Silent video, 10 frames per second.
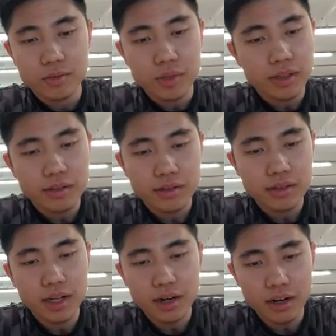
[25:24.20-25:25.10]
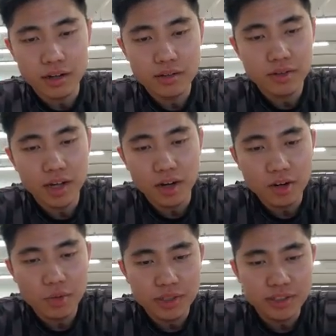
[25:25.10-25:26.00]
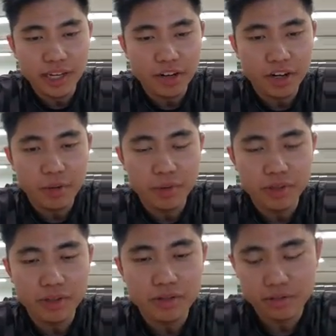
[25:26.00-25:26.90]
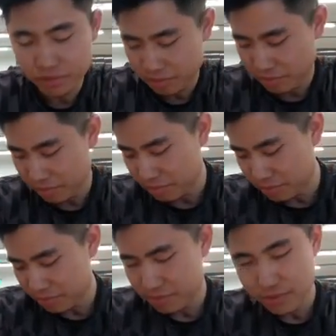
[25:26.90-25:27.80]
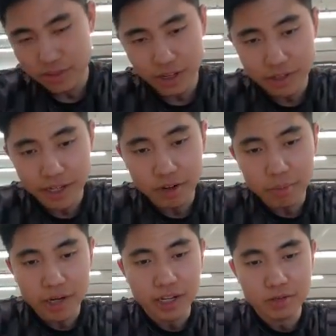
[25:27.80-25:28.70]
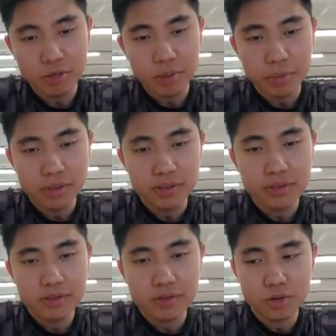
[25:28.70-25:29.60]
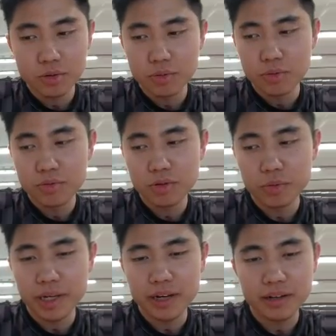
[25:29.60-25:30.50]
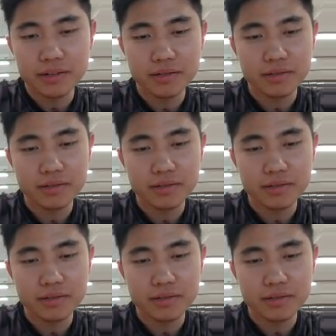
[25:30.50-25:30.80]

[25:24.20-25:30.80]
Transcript: What? I don't, I don't know what saying your name will do. I doubt Marques remembers who who made it.